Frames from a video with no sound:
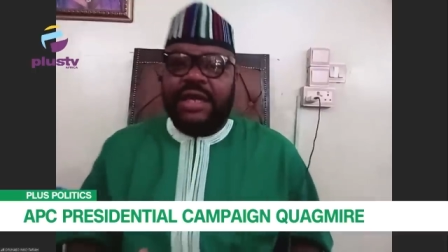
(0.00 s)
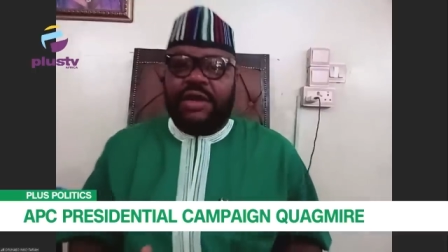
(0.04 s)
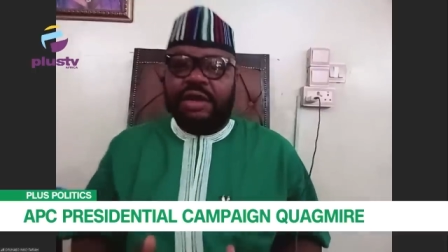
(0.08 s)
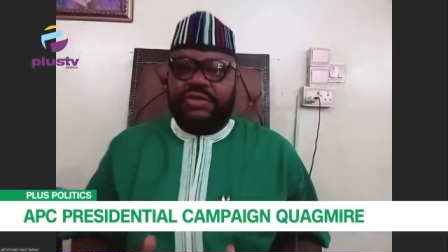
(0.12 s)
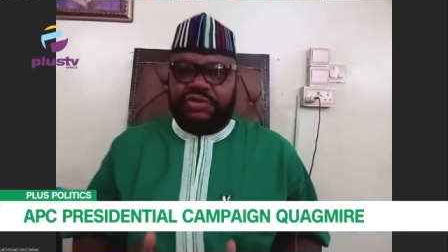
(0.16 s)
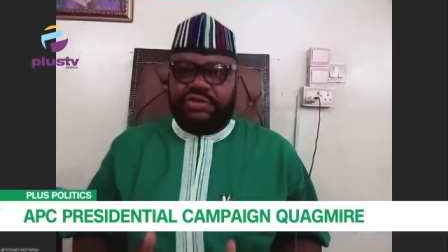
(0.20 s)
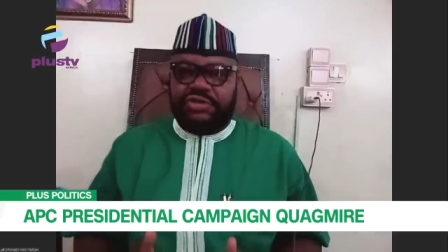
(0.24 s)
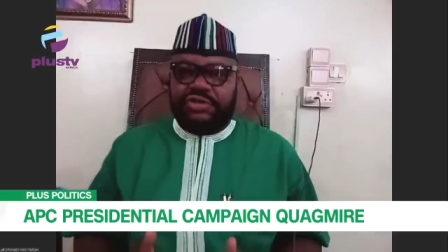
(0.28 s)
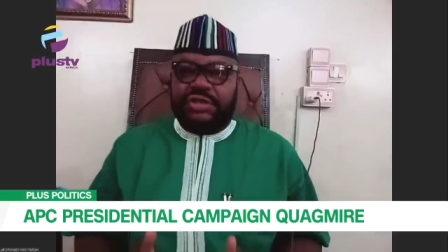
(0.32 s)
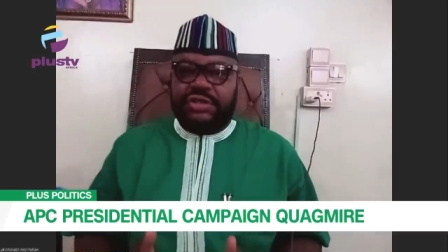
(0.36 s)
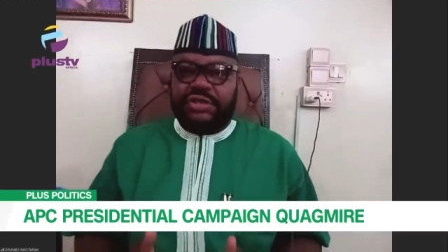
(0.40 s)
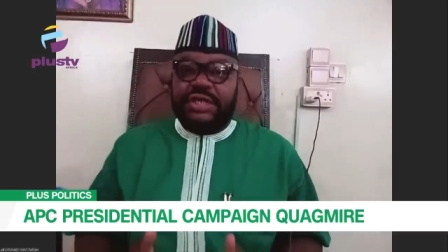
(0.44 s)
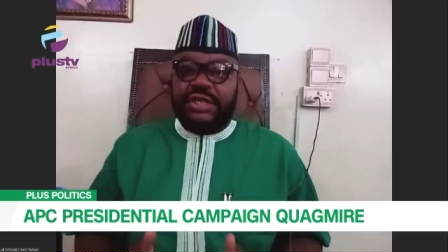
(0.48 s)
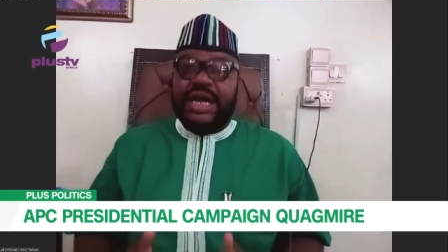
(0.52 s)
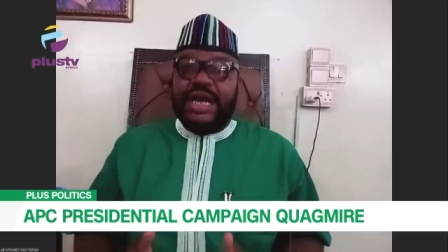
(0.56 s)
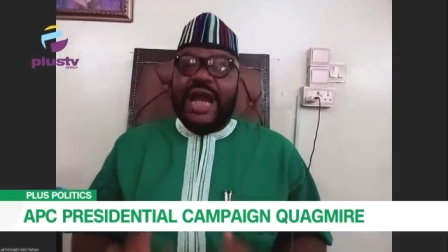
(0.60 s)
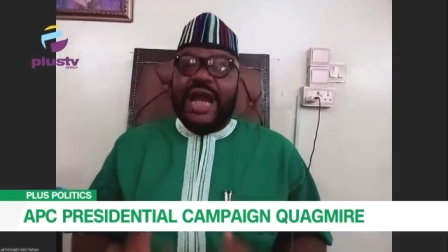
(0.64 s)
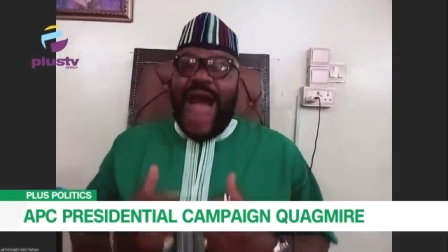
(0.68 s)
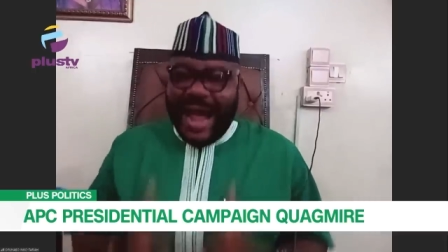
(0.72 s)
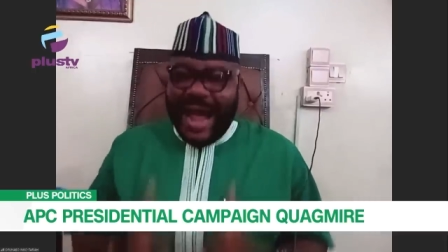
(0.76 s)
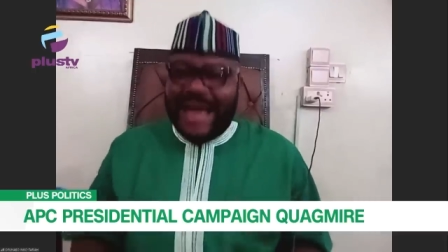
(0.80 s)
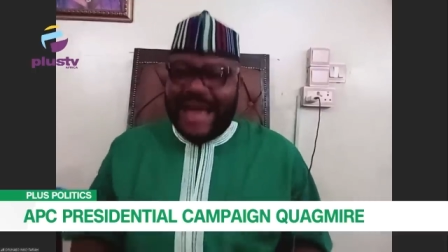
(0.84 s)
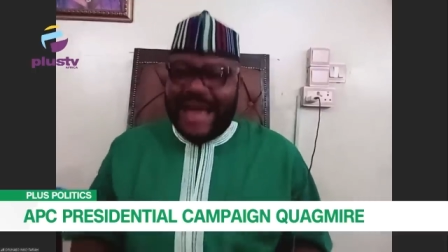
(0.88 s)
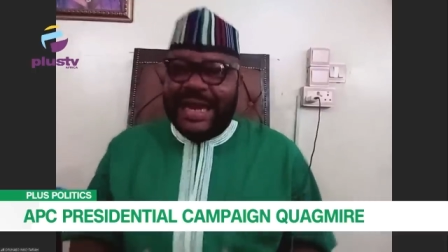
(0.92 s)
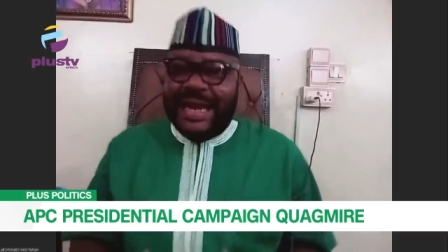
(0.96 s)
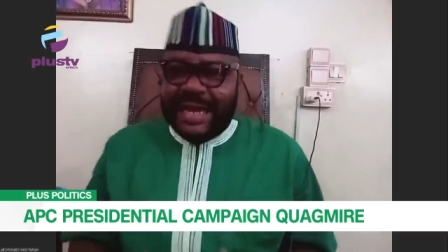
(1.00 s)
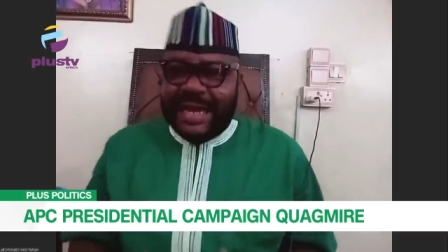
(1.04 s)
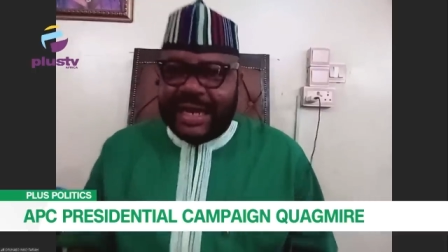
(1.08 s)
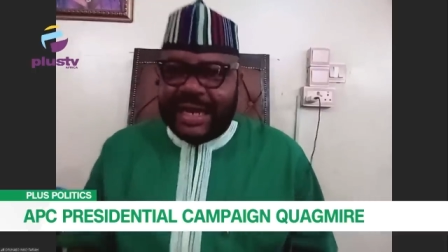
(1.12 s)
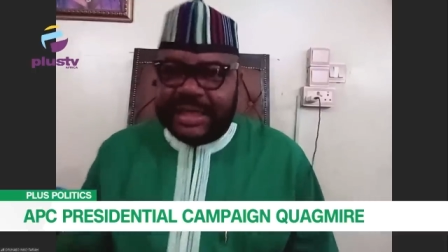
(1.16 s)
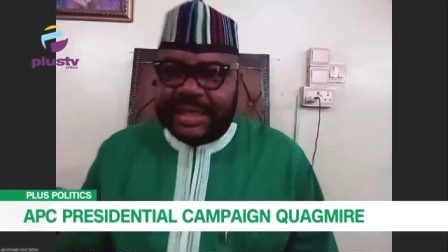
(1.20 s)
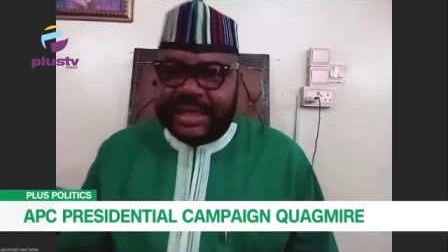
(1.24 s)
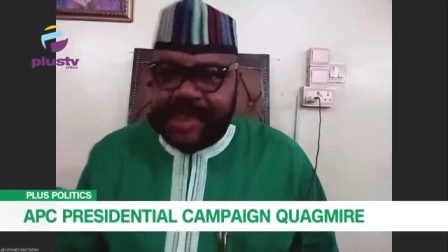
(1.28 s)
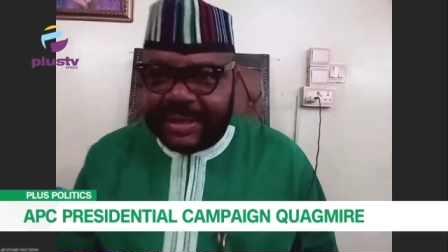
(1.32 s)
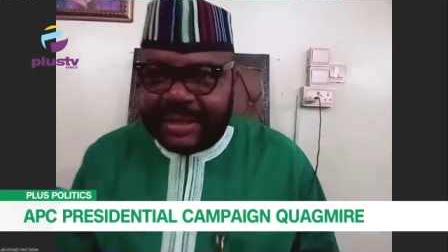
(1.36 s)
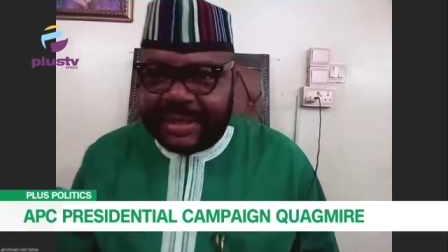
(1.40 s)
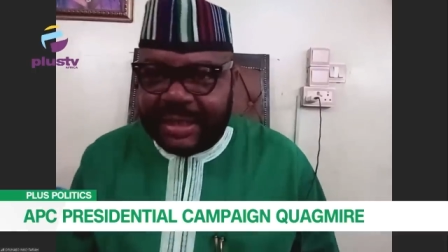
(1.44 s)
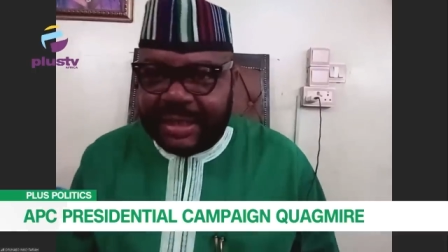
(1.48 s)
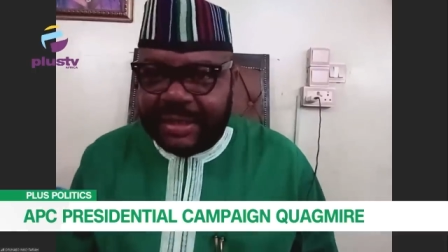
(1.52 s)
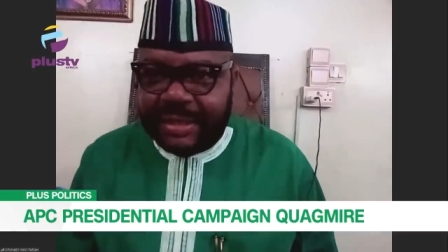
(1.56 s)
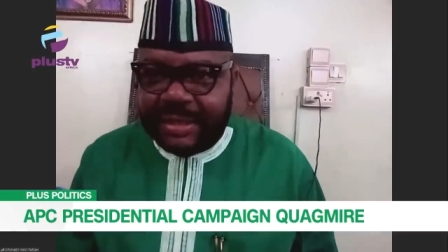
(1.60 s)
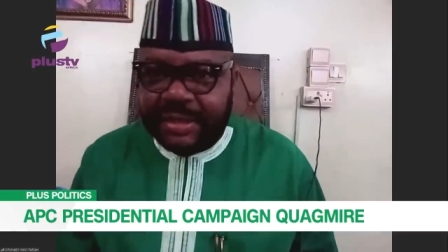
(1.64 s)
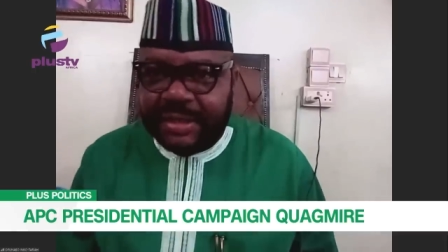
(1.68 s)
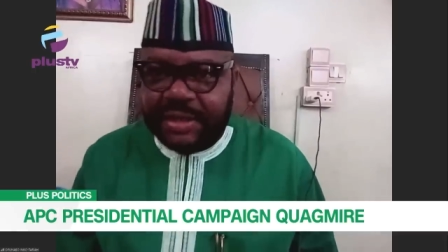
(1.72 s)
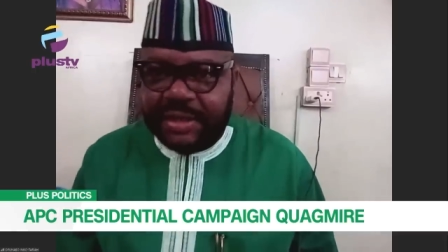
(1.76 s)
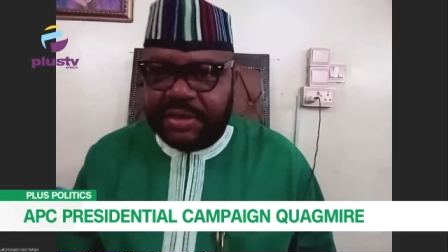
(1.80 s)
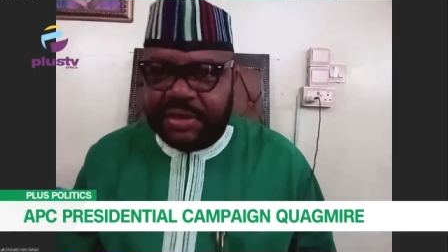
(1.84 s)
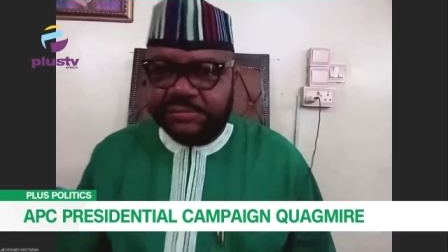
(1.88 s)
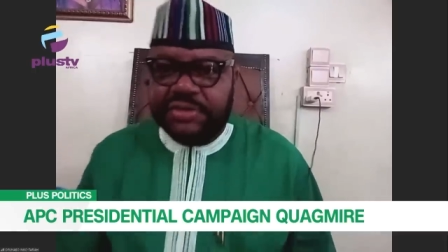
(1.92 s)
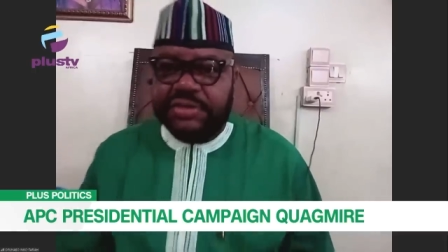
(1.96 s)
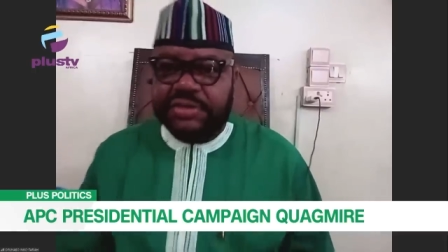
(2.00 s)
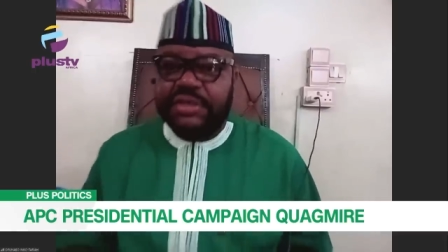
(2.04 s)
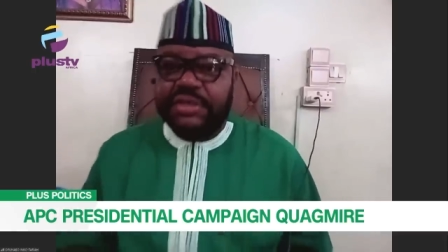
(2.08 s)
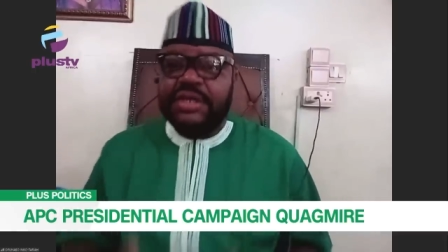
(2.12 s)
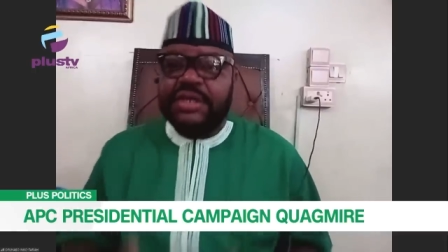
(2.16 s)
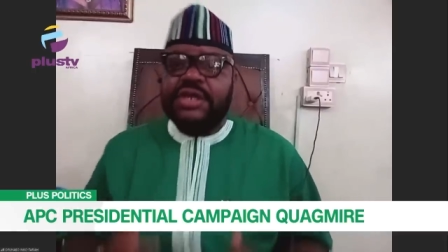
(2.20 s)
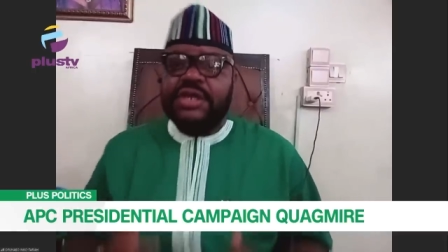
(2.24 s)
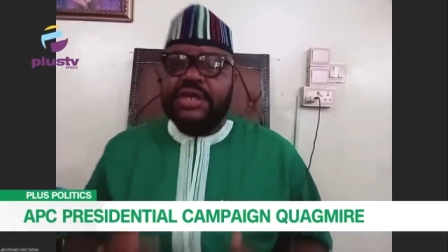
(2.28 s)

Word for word: the country, highly respected in the country.